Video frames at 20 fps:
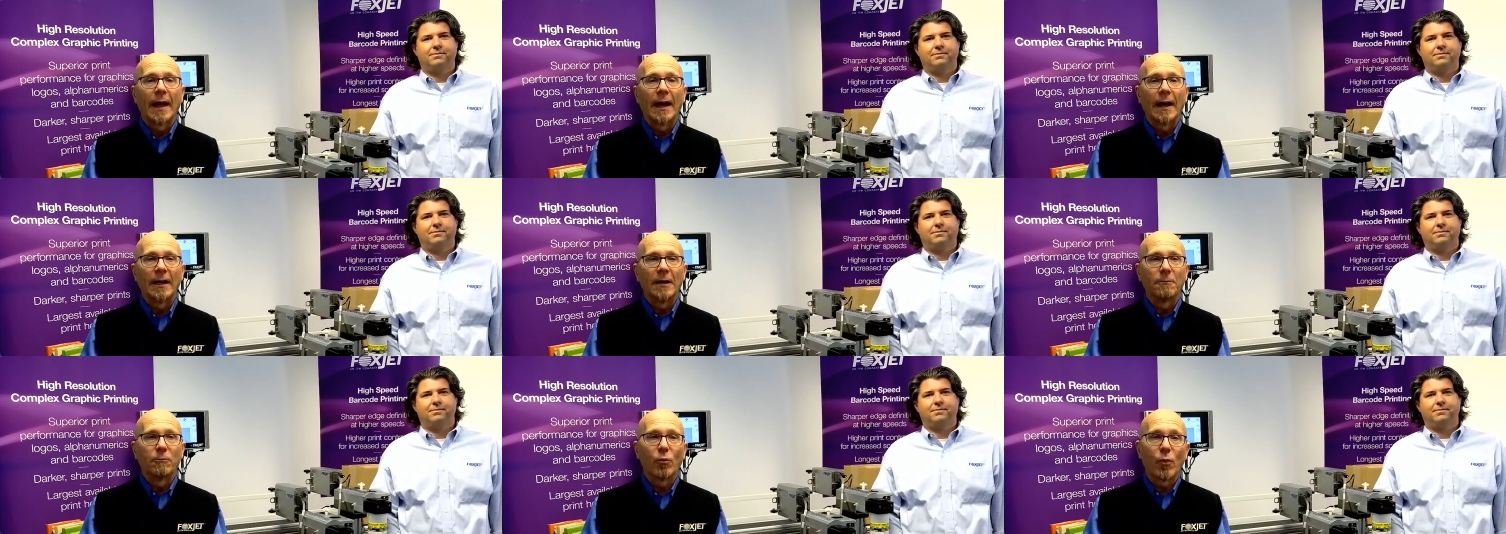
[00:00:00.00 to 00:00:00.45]

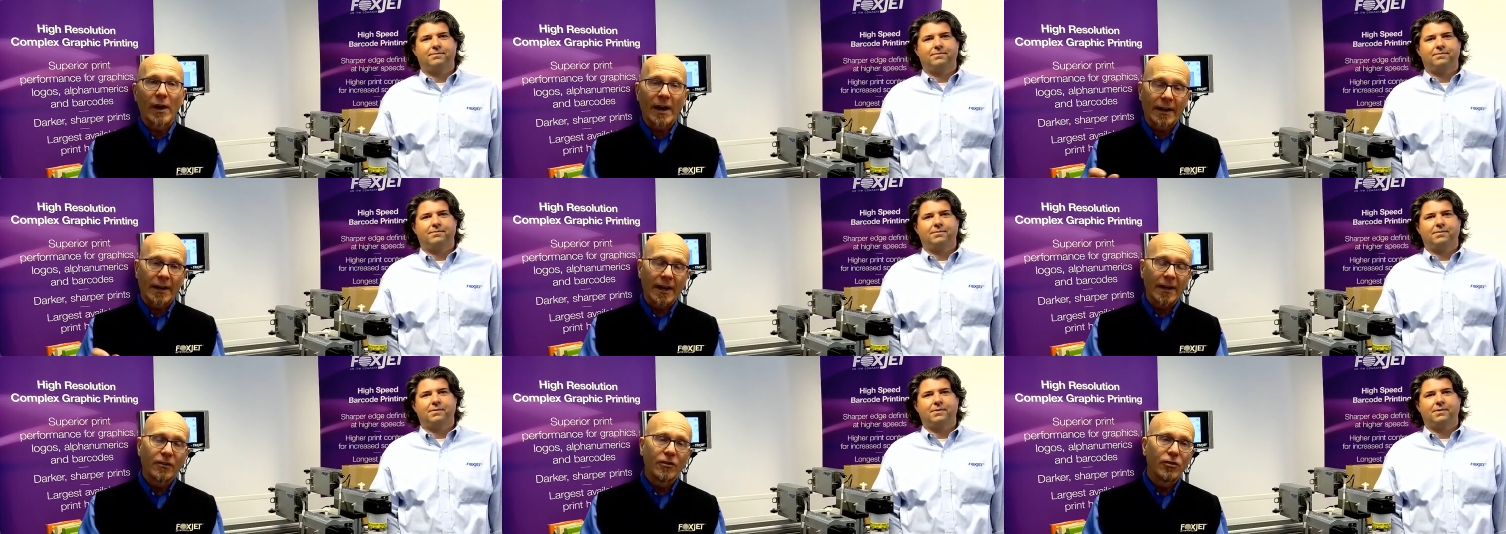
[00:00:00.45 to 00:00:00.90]
Speaker 1: Um, what
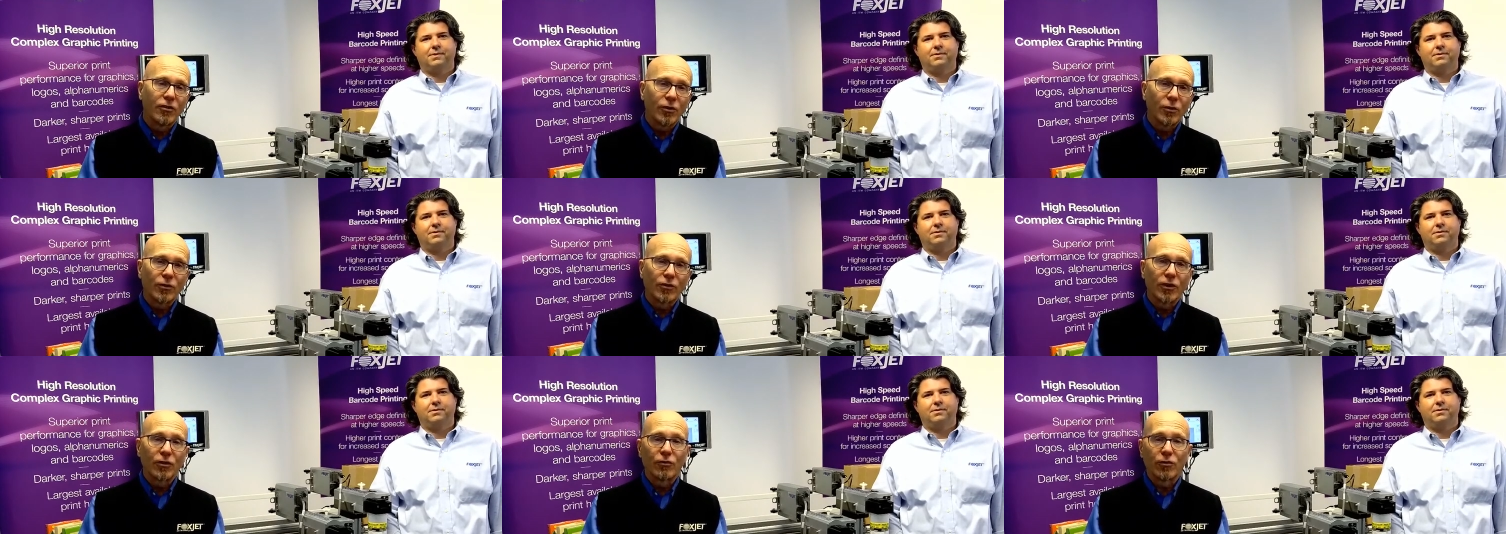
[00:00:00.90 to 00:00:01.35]
I'd like to
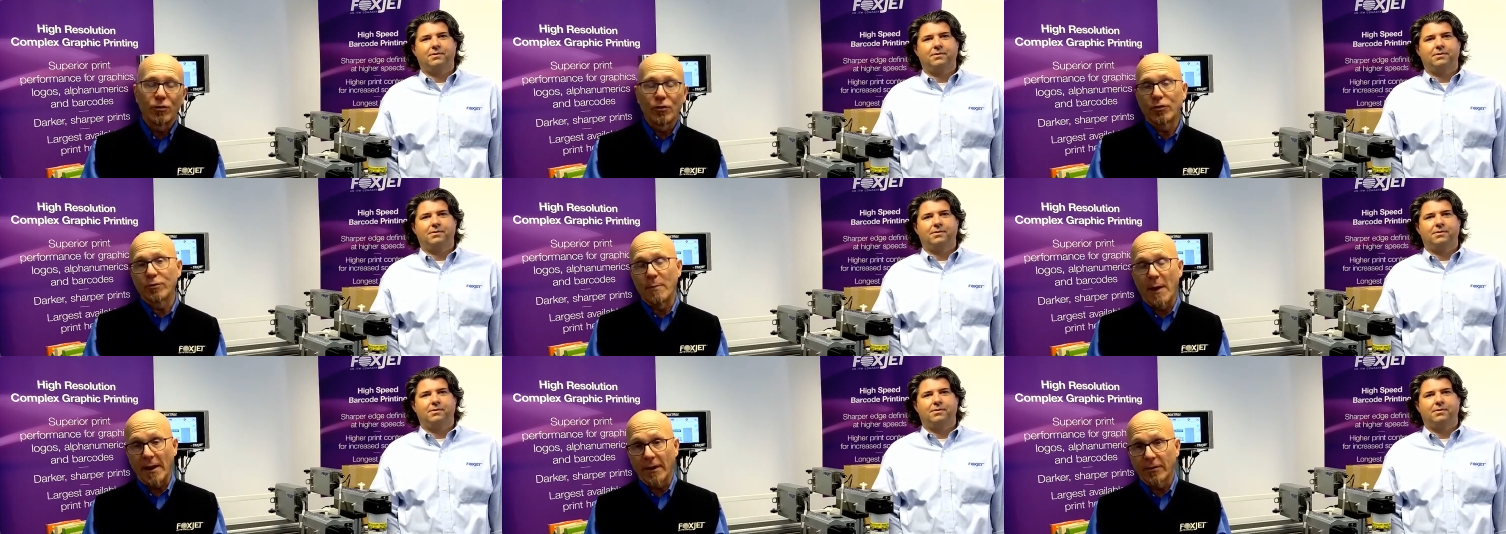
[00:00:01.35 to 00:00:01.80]
do is
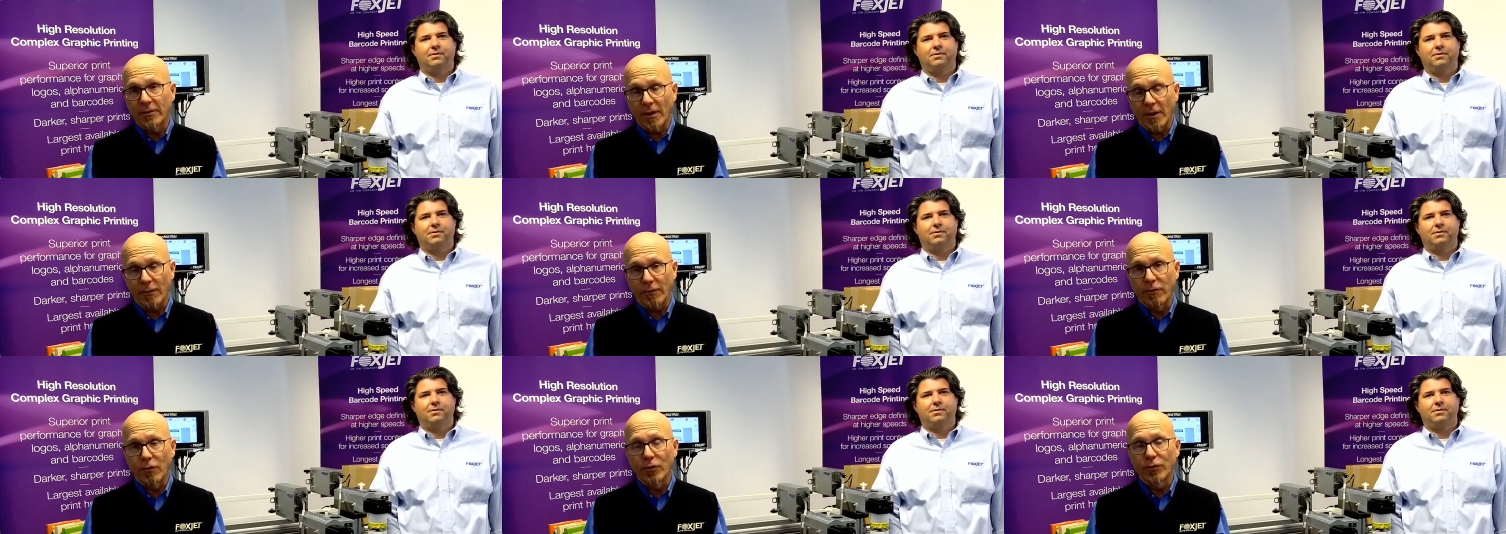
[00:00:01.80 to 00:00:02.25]
introduce
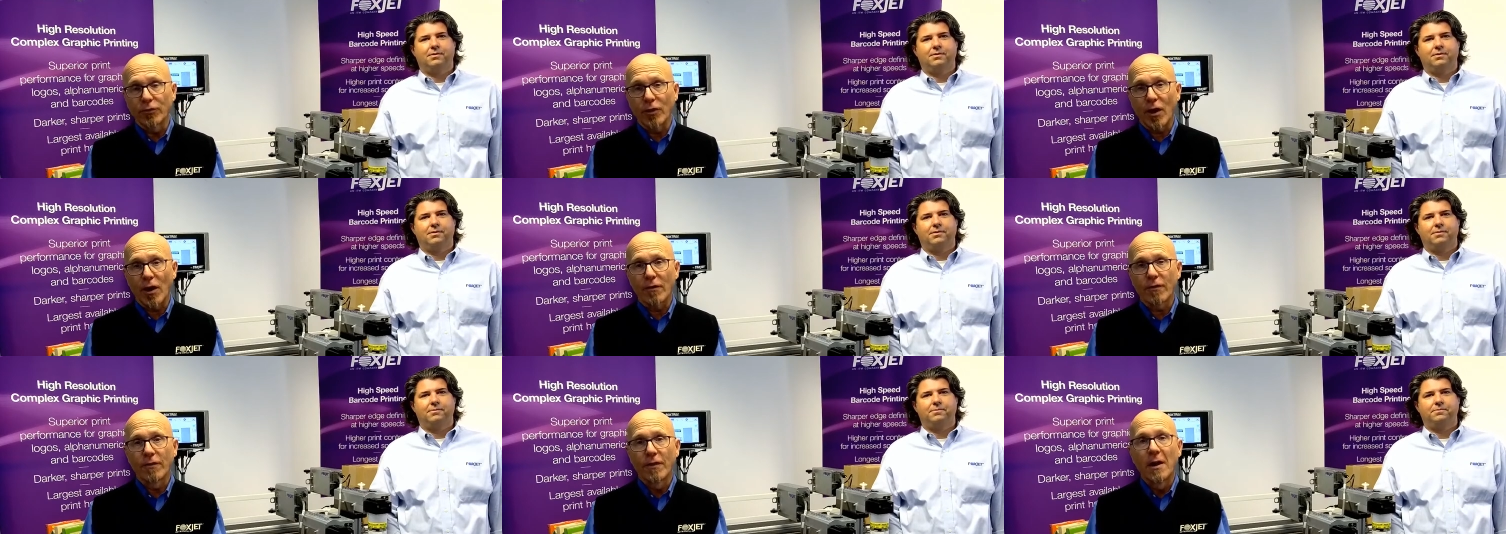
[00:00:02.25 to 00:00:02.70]
myself. First
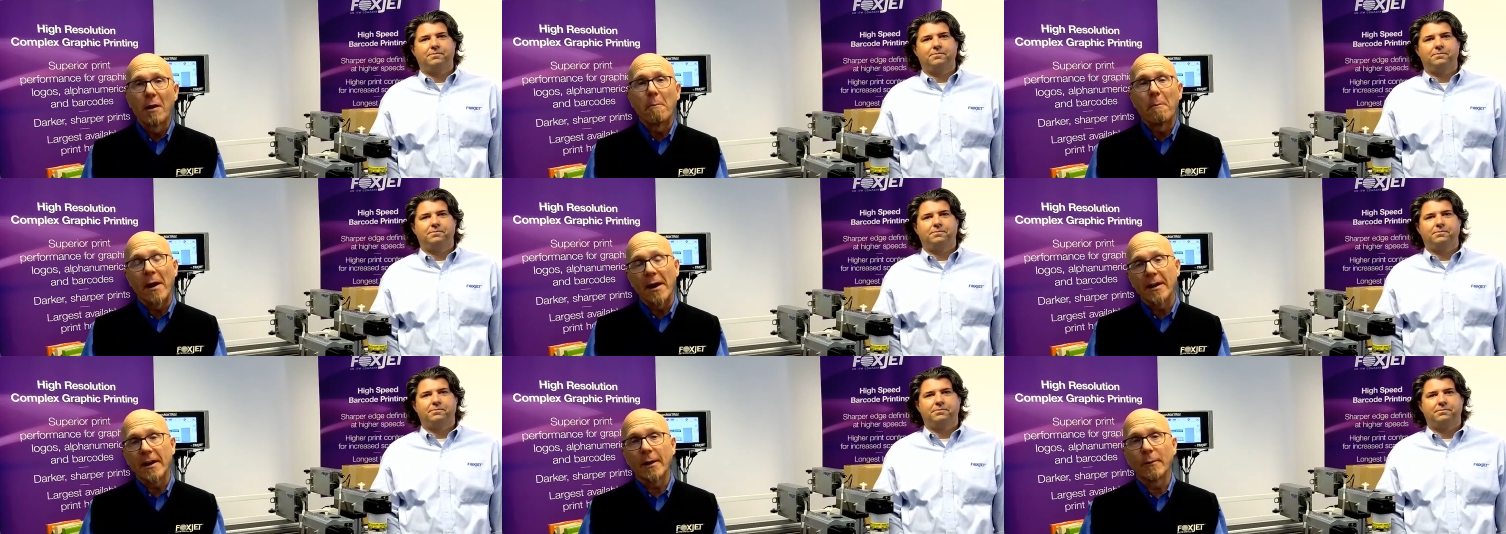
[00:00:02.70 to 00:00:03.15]
off,
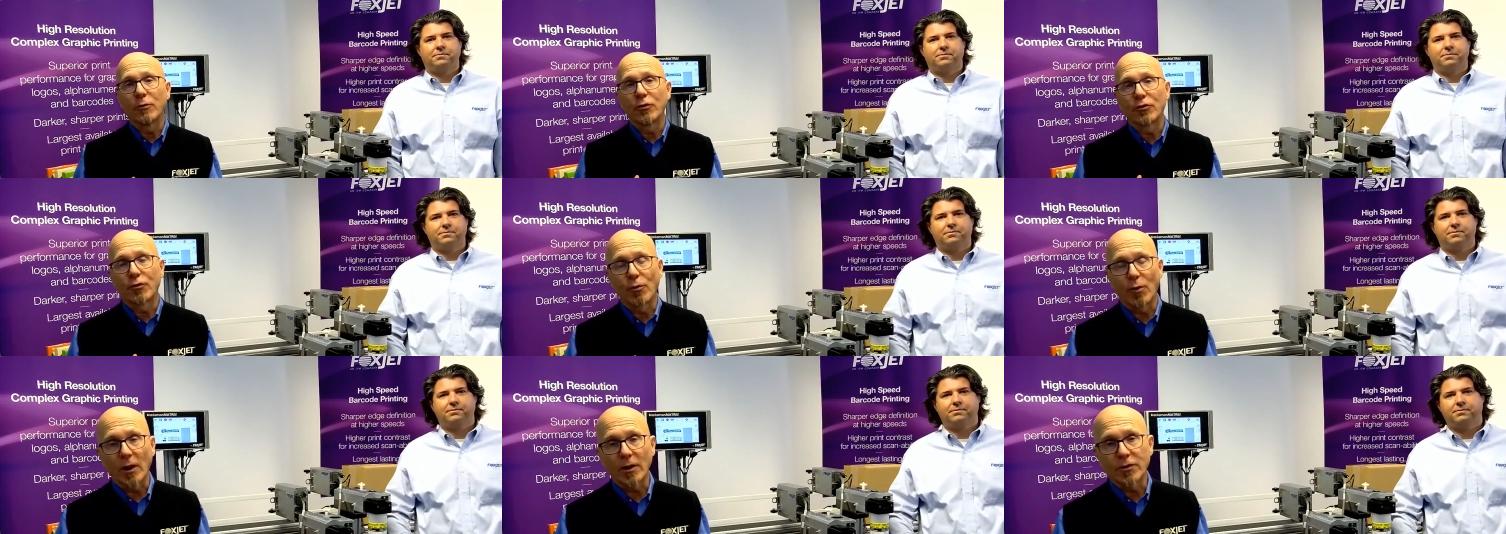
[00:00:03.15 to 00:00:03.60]
my name
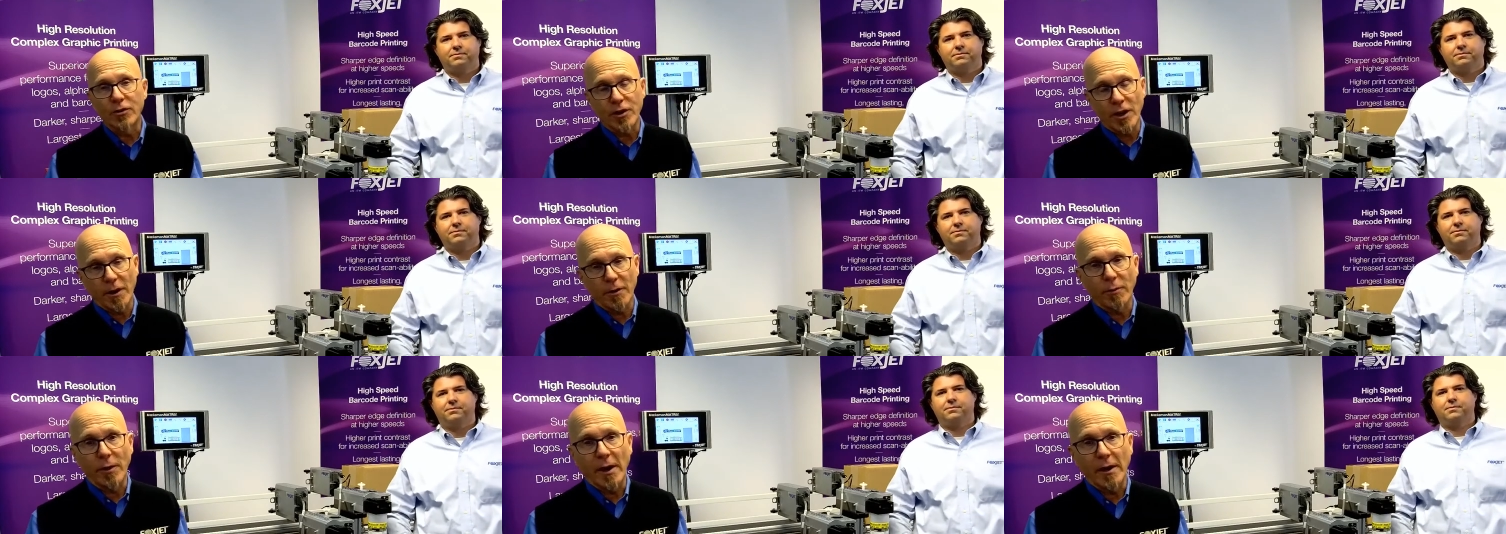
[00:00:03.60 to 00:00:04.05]
is Greg
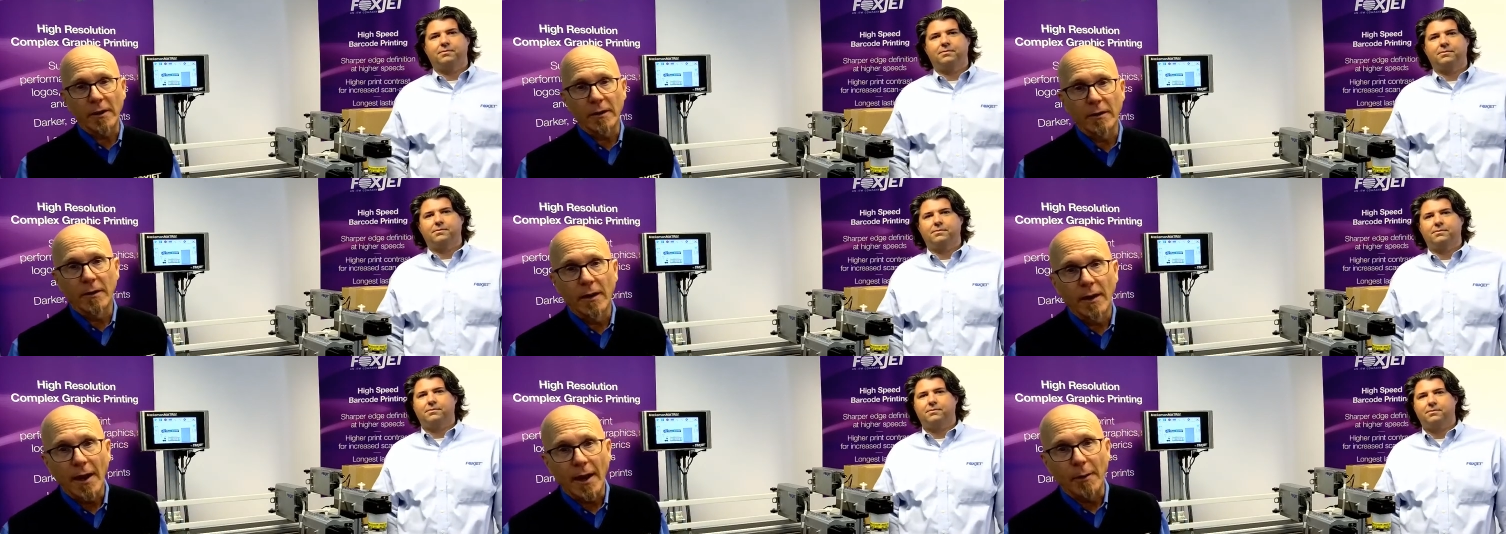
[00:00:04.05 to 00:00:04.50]
Chatteranek.